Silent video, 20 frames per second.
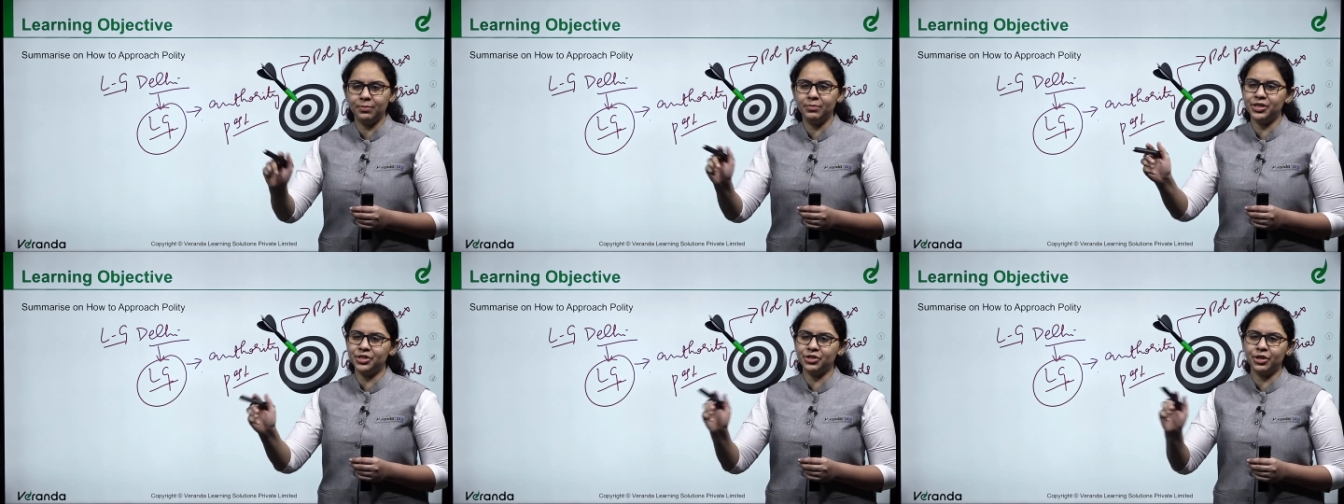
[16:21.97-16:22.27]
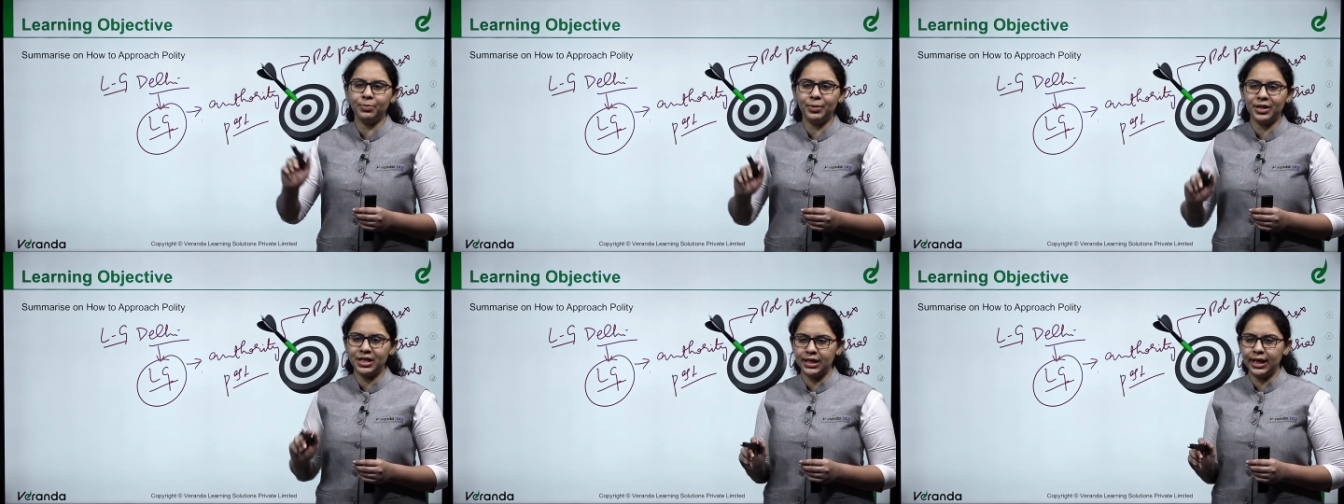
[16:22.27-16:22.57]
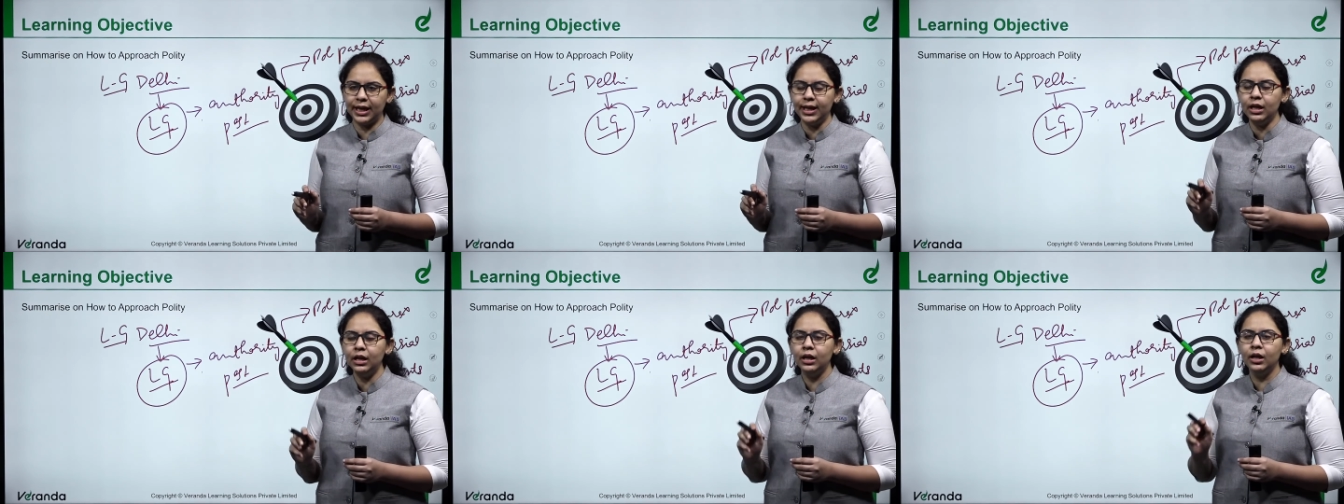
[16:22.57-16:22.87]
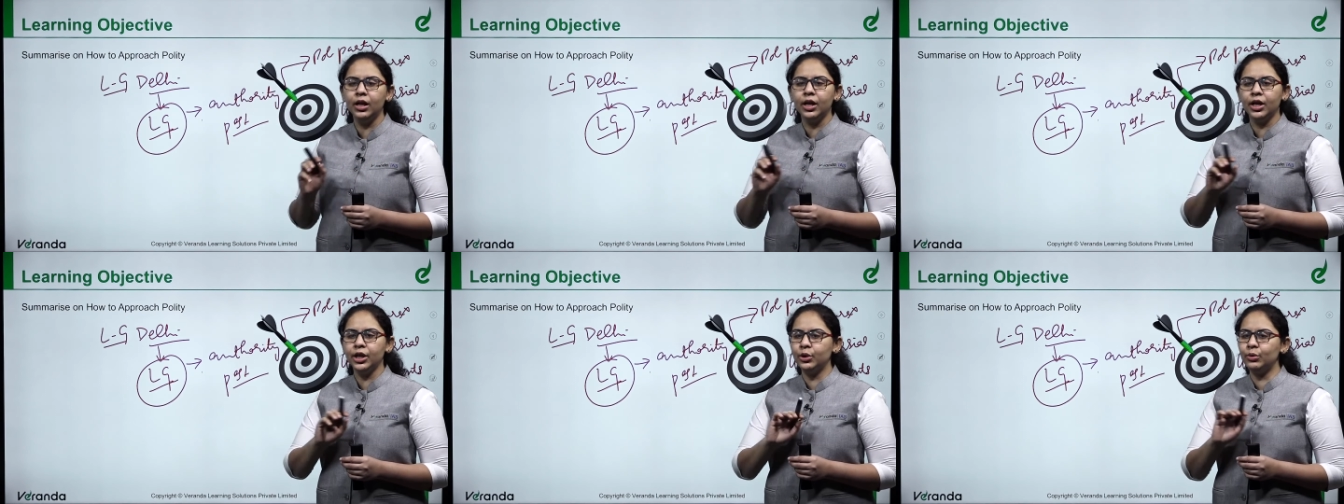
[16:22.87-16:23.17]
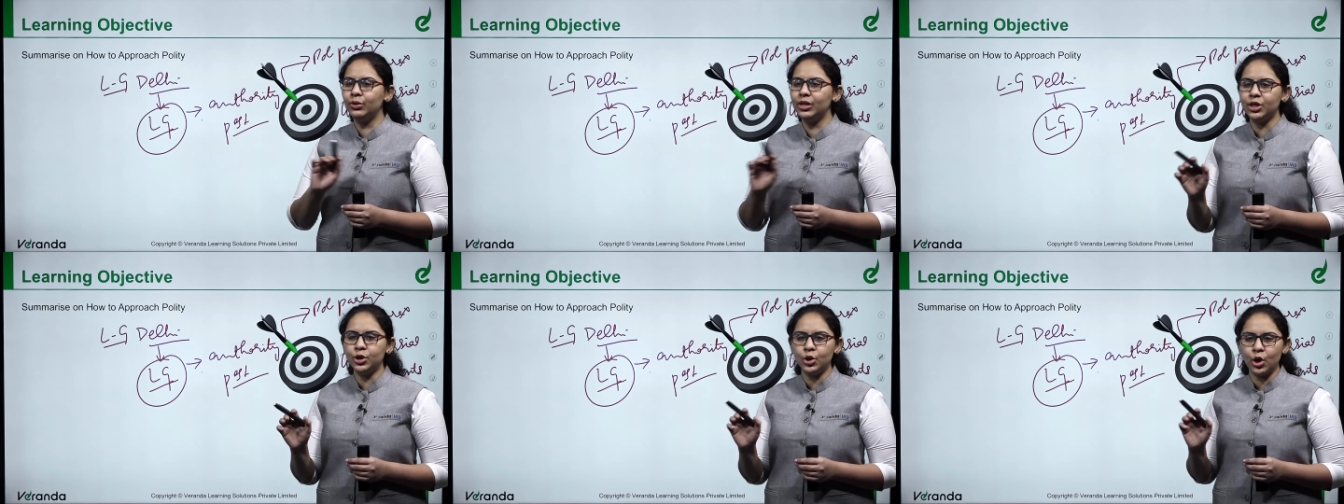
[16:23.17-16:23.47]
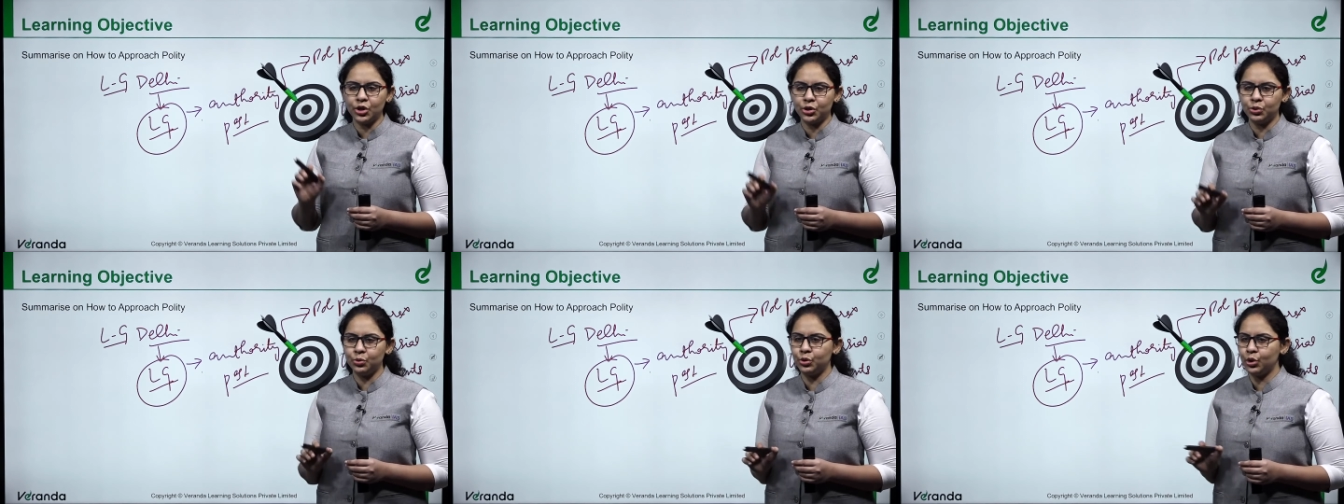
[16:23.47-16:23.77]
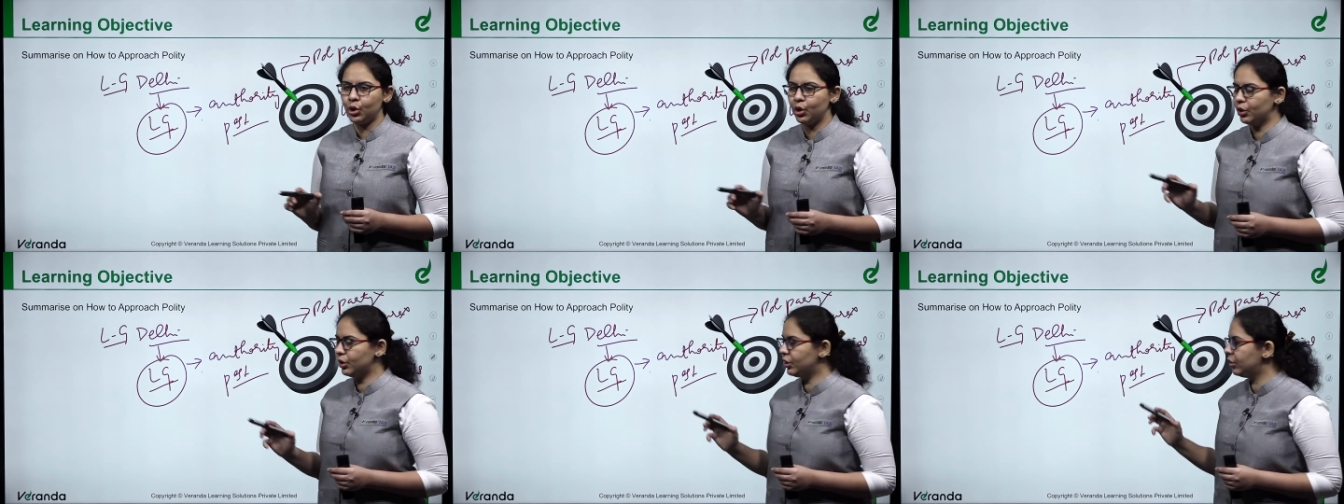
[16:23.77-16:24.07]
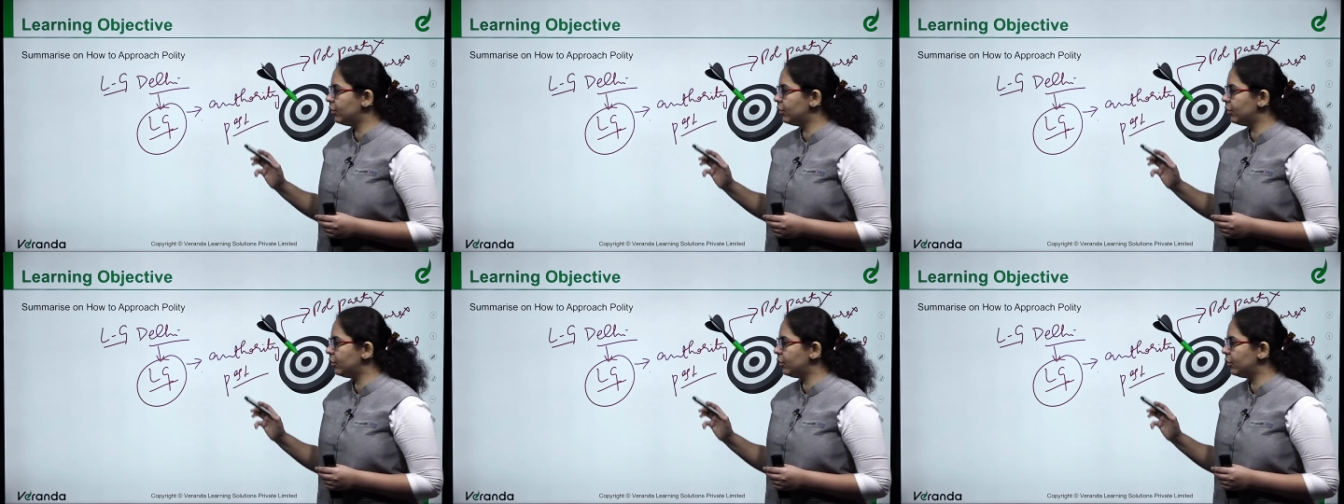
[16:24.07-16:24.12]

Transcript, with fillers: Mister Patel, you need not to talk.